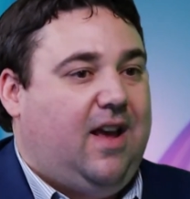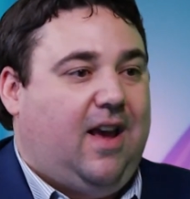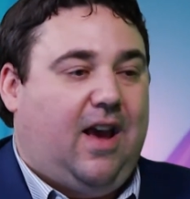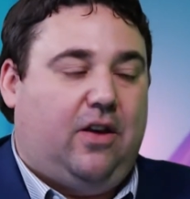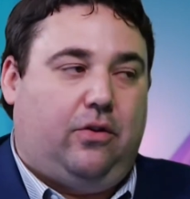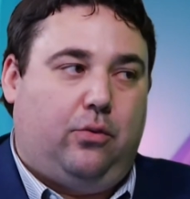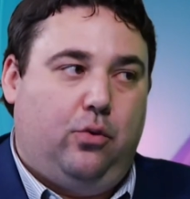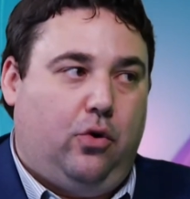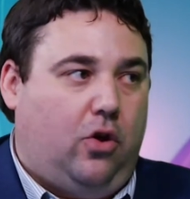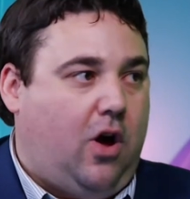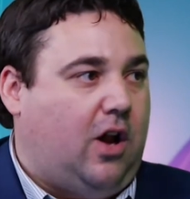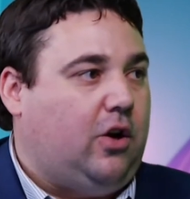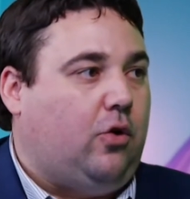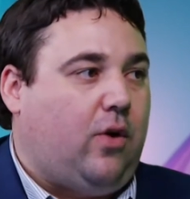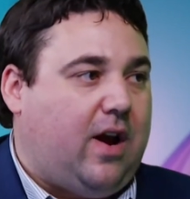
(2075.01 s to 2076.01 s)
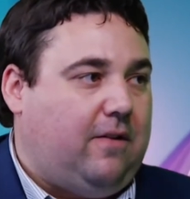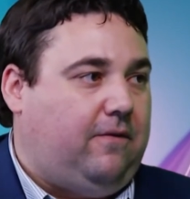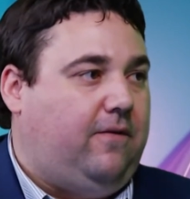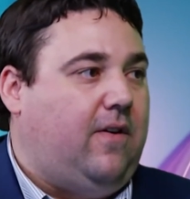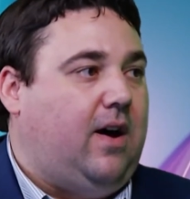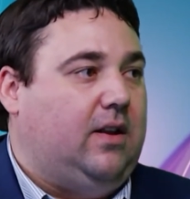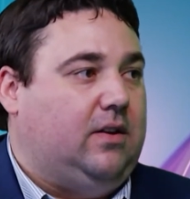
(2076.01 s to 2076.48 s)
and threw a lot of grant
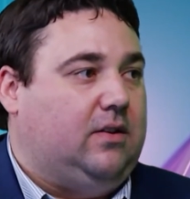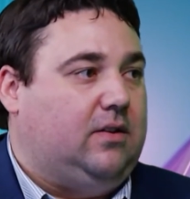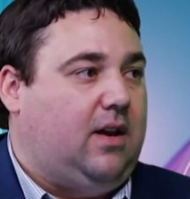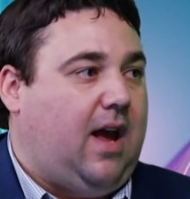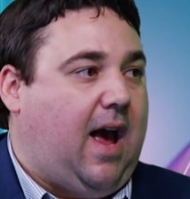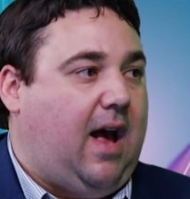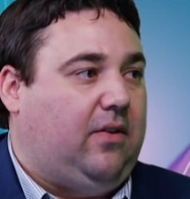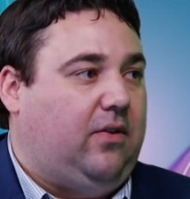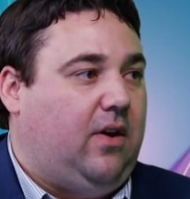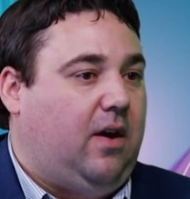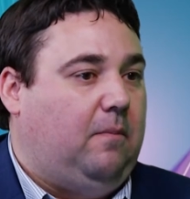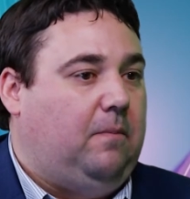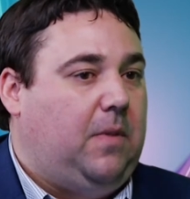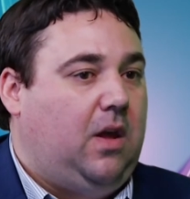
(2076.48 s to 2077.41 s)
funds at them.